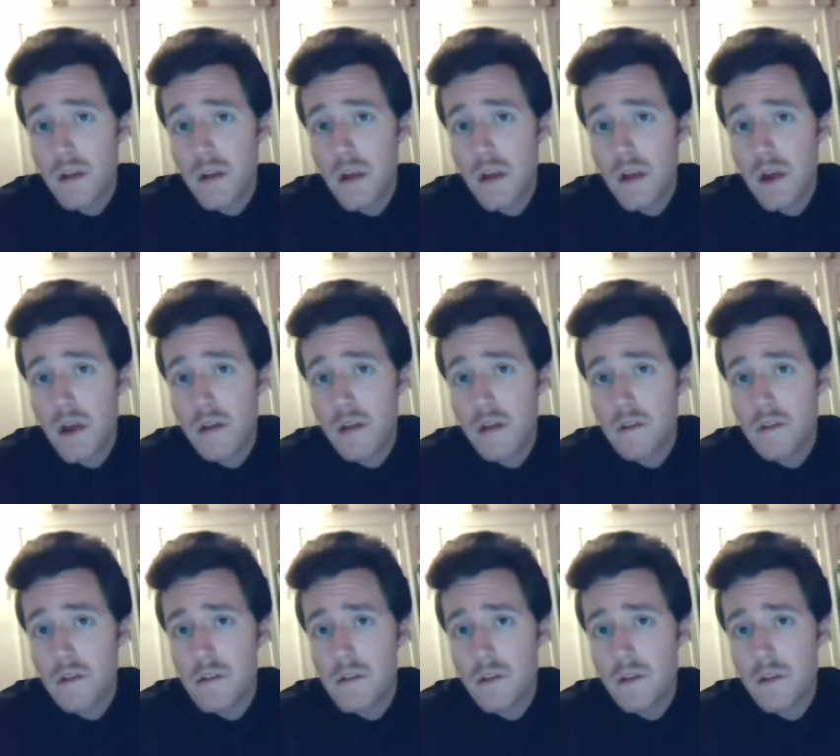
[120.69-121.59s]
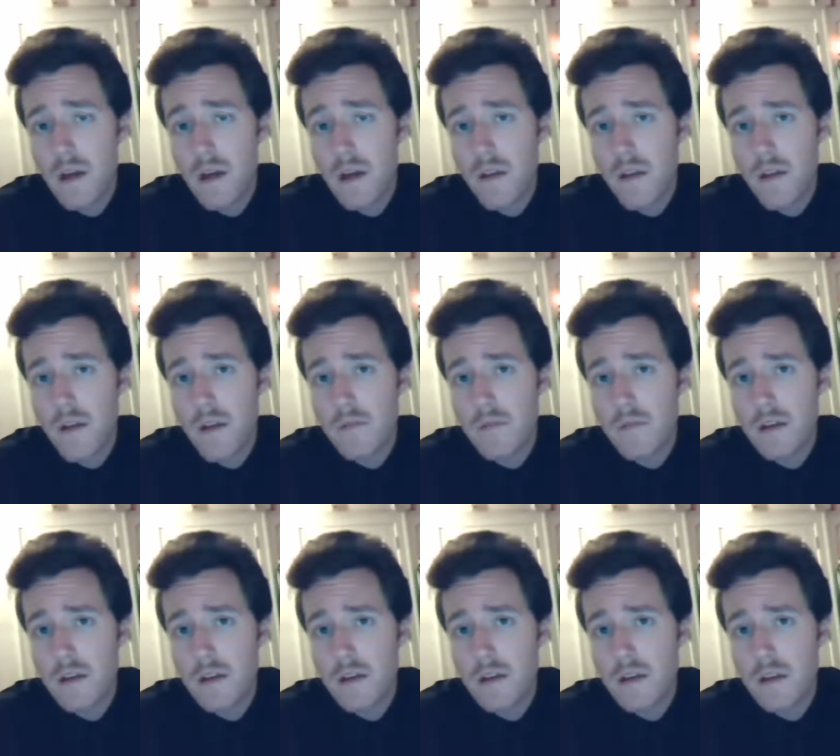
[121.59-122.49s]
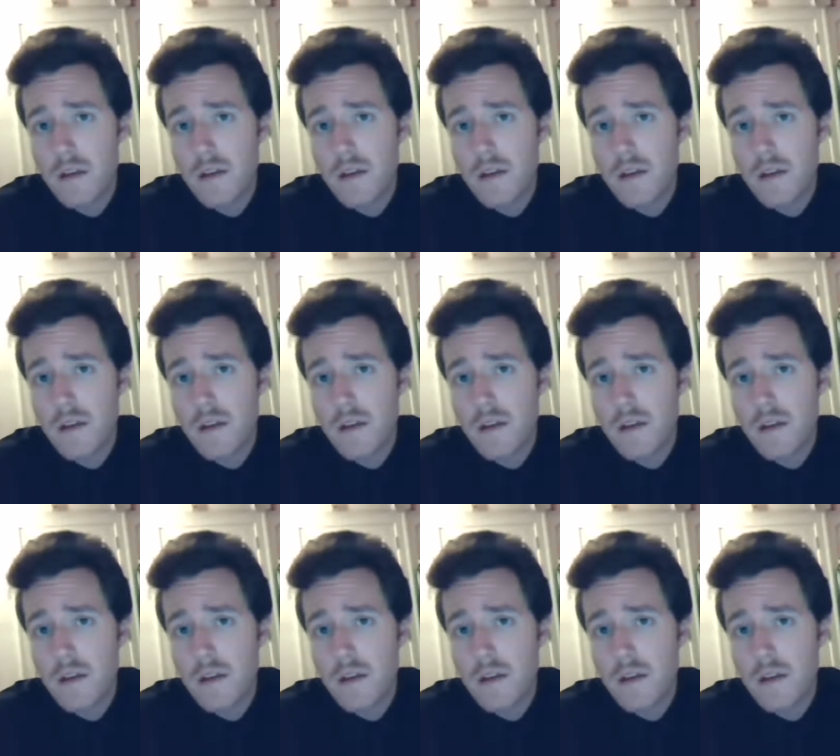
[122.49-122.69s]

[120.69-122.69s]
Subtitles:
and see how that really